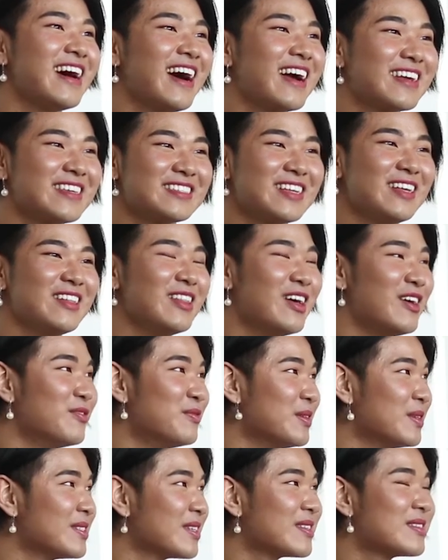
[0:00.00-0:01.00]
because I
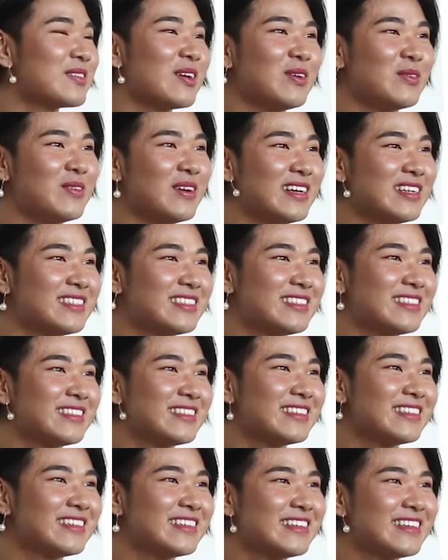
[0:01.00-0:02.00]
love music so
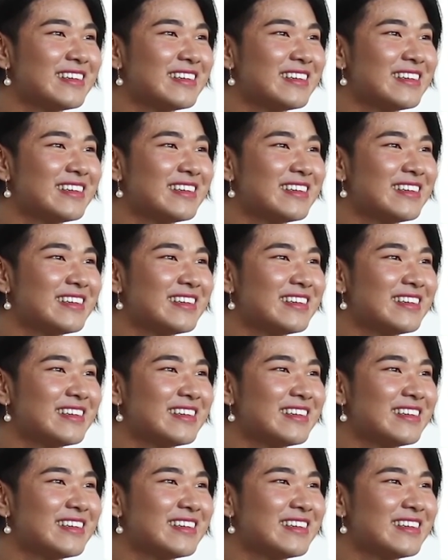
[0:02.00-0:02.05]
much.